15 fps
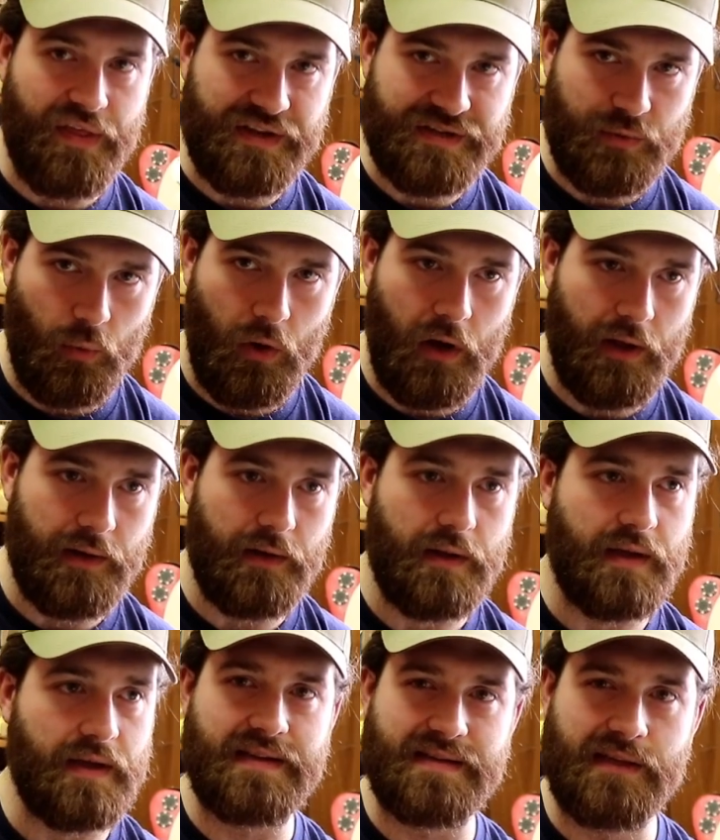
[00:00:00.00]
this
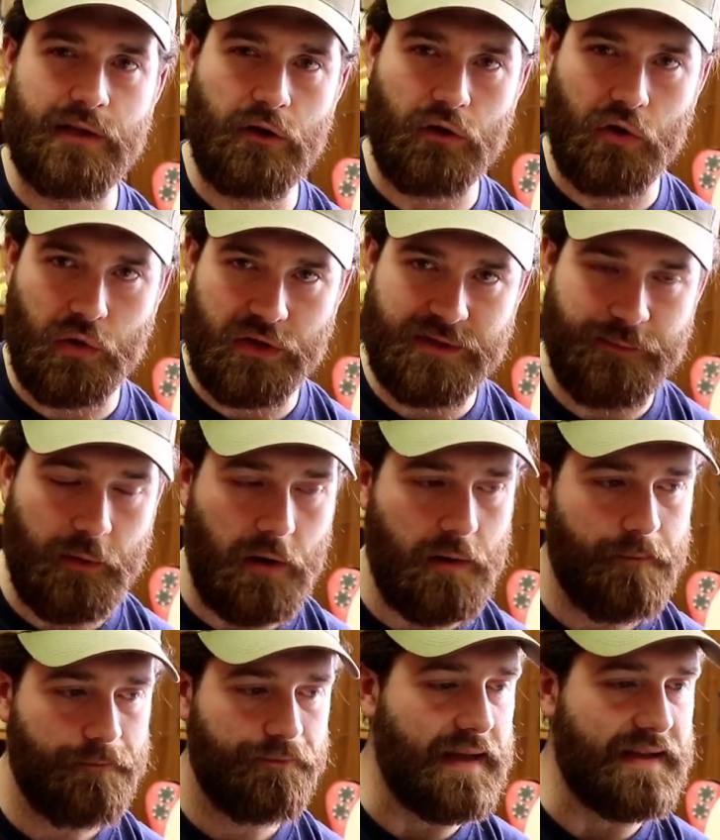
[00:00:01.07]
one is a little crisper.
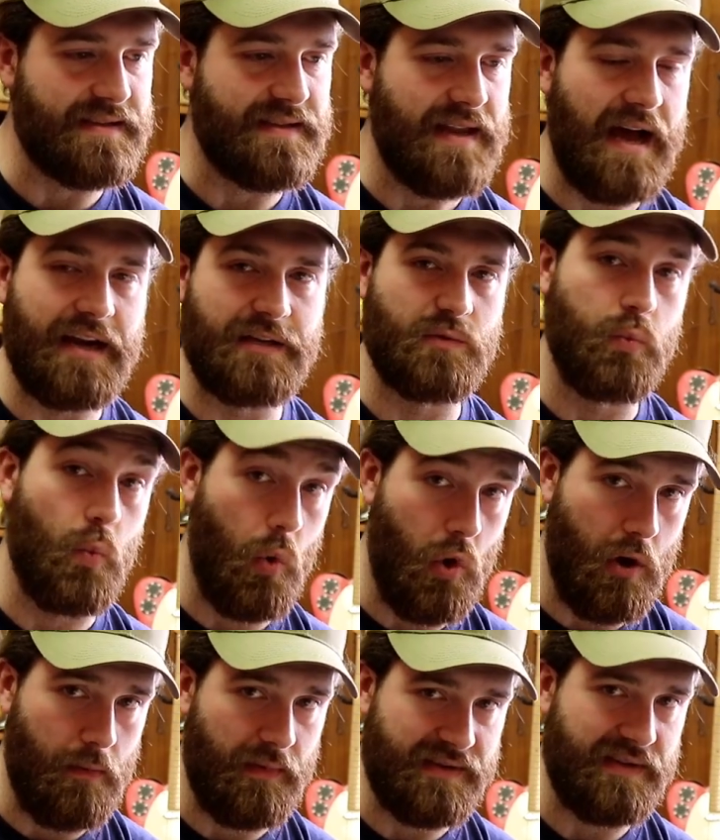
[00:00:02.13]
It's not as warm.